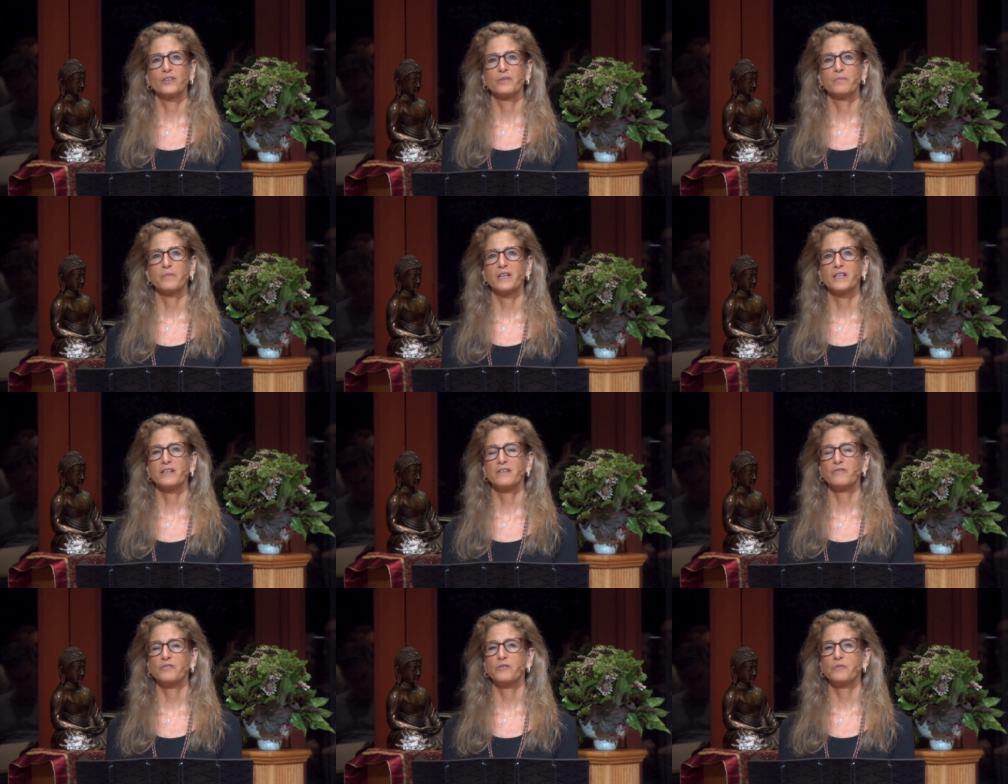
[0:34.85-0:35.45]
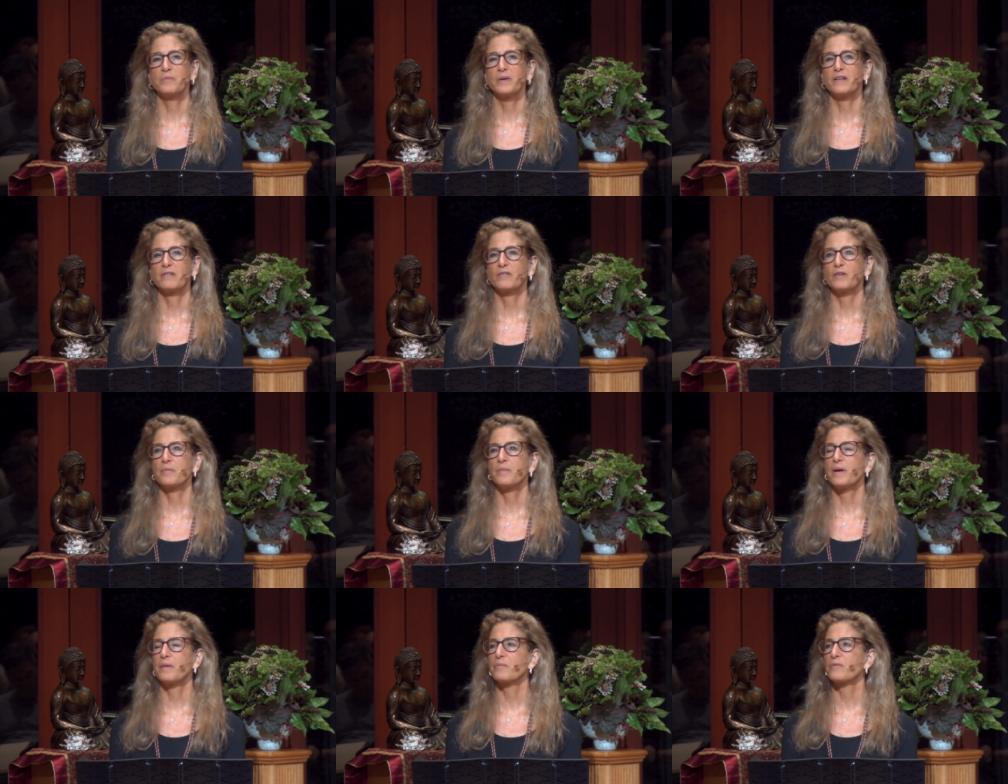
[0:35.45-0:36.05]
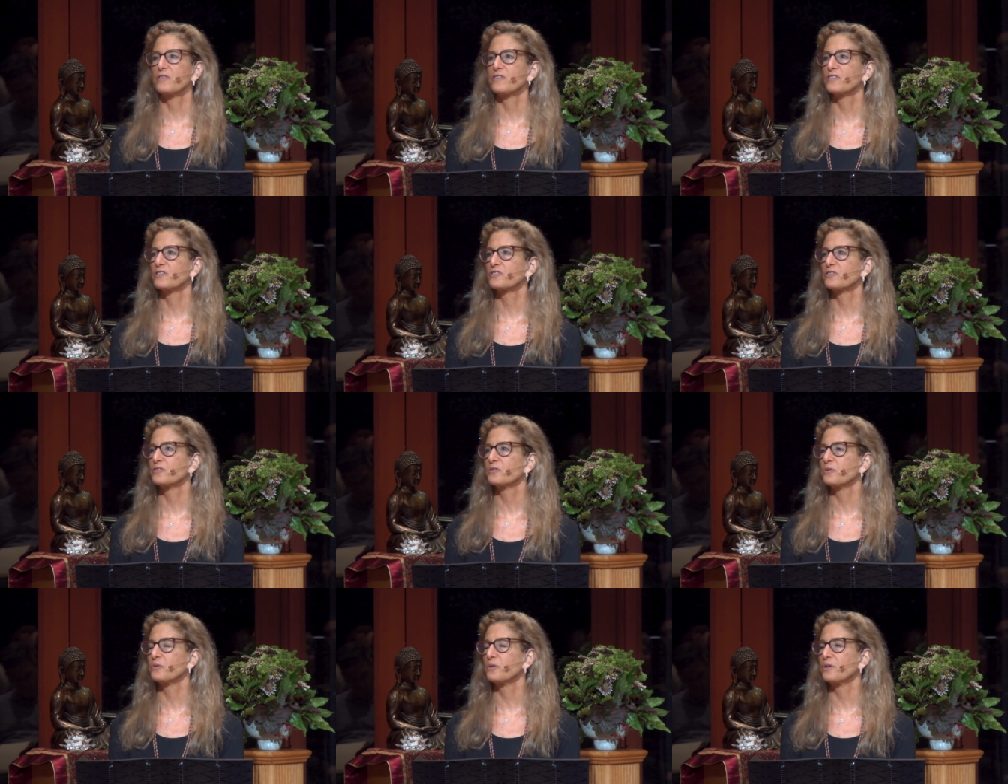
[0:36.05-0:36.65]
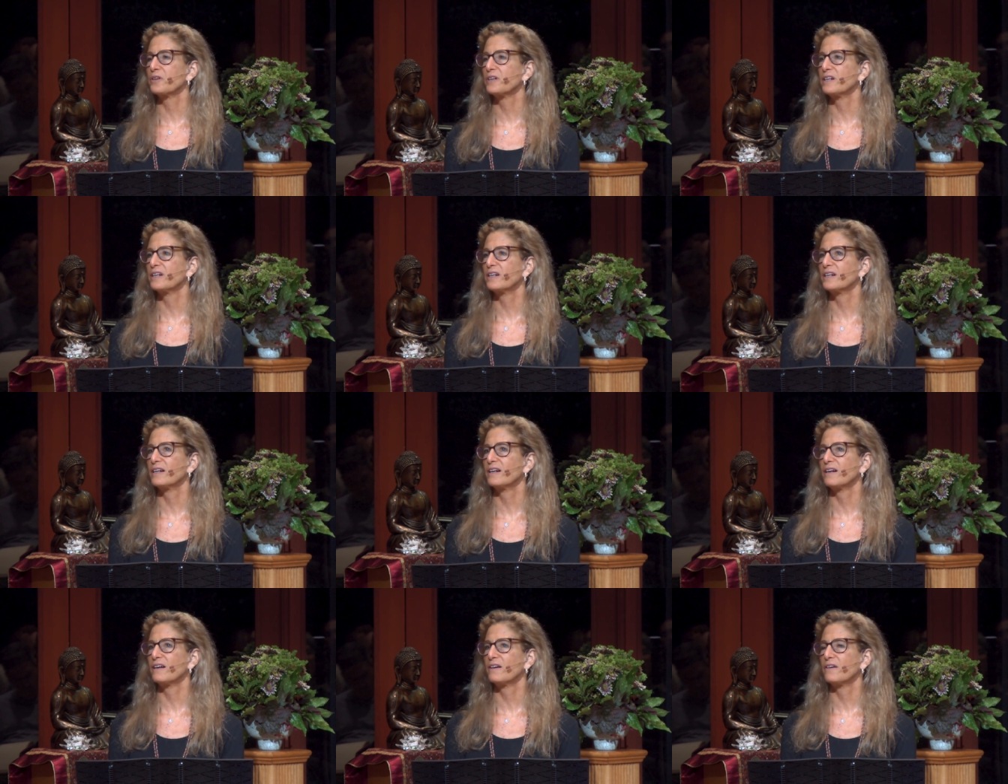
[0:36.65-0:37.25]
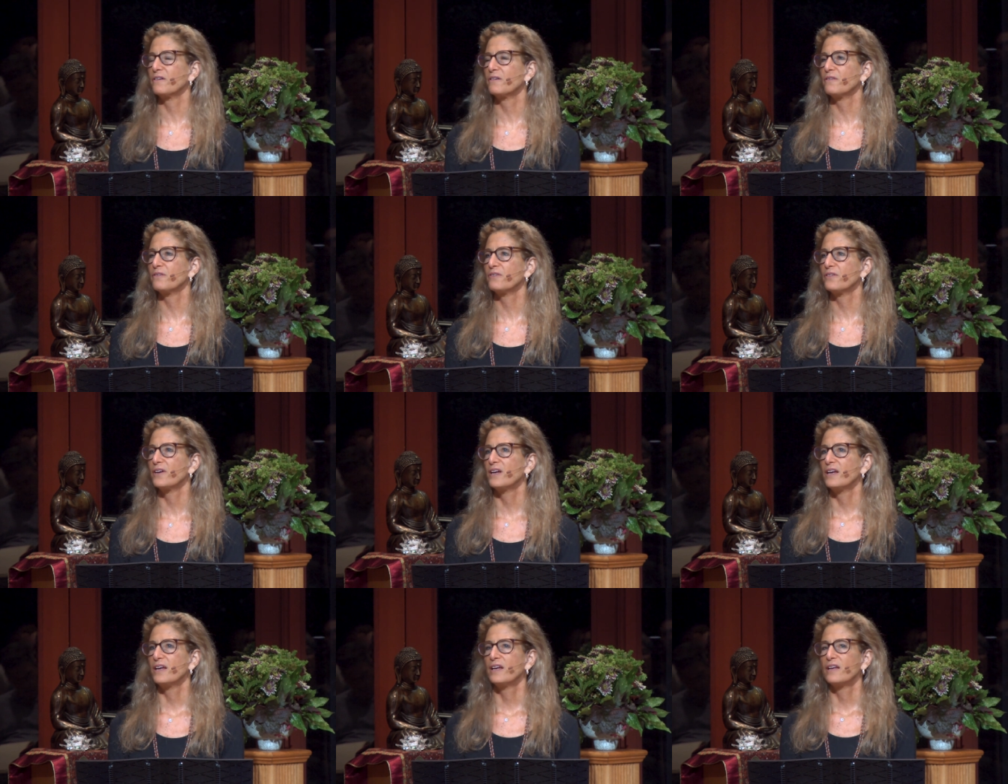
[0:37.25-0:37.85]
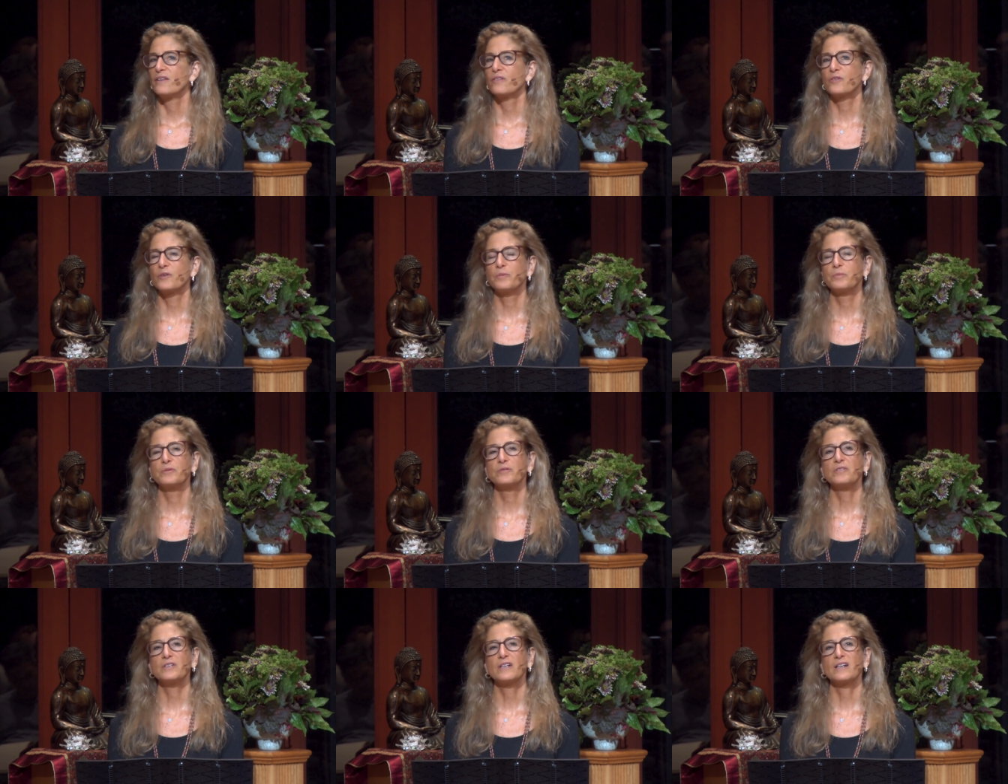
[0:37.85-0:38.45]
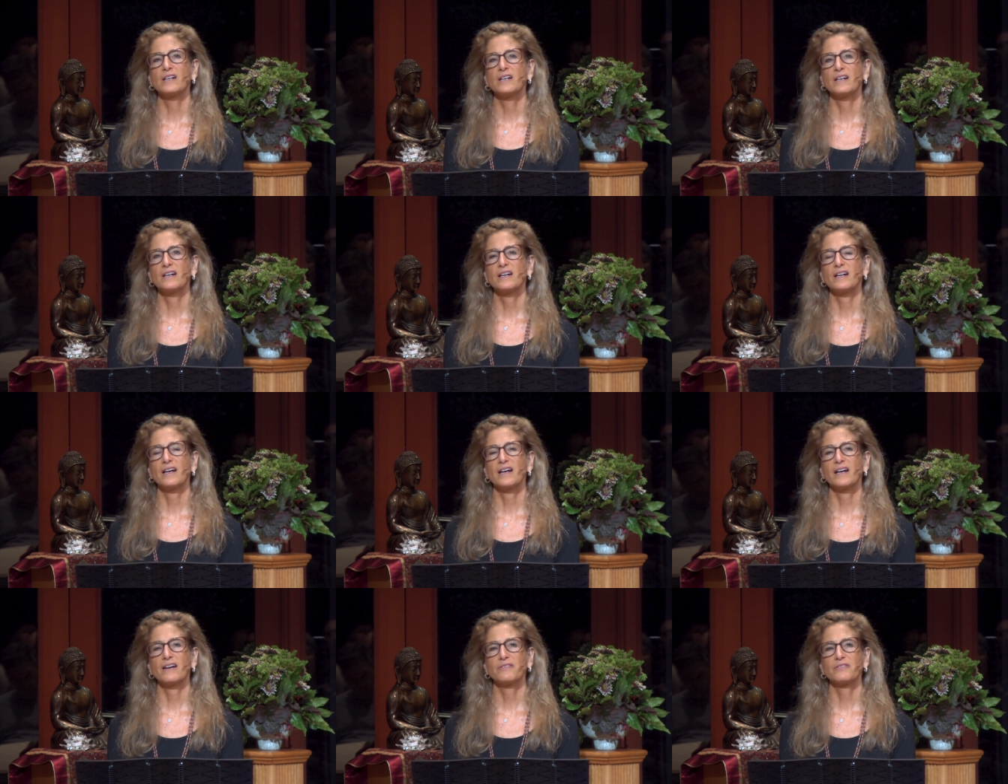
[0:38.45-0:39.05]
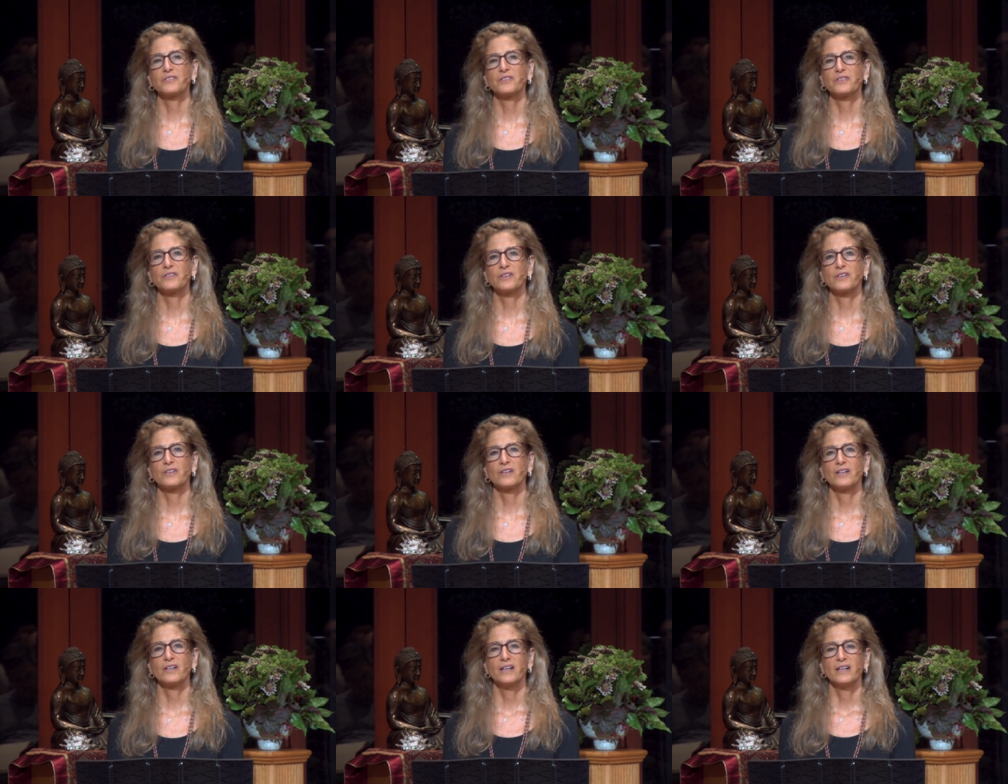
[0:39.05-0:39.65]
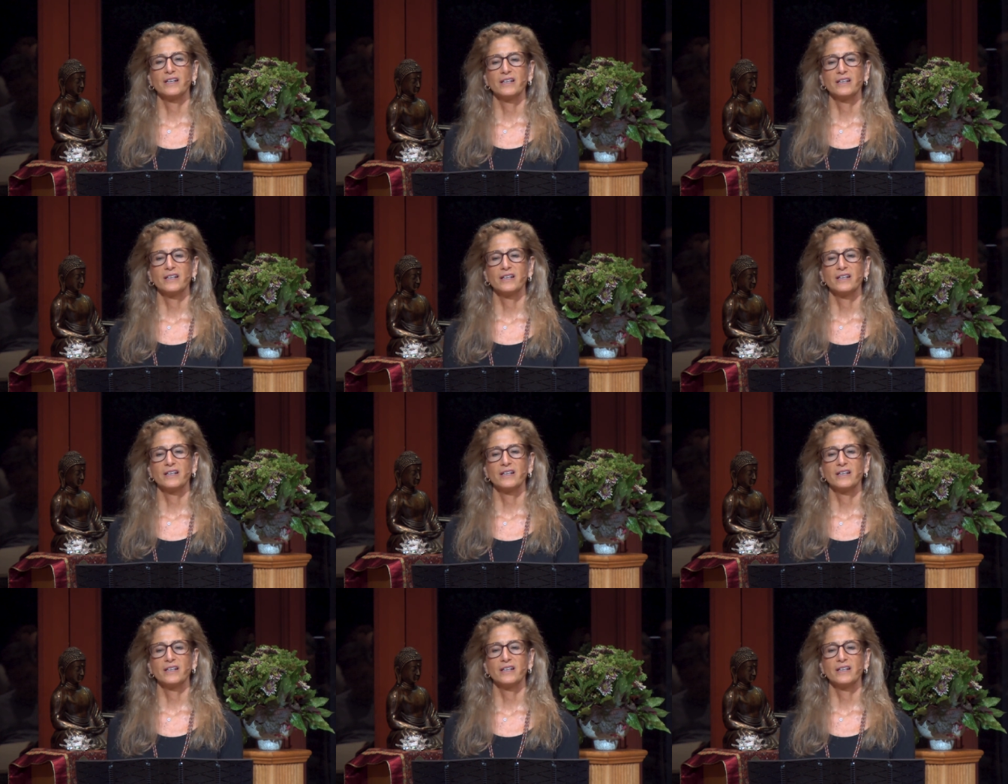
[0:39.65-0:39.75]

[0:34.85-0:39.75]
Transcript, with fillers: many of you might remember the story of the Buddha after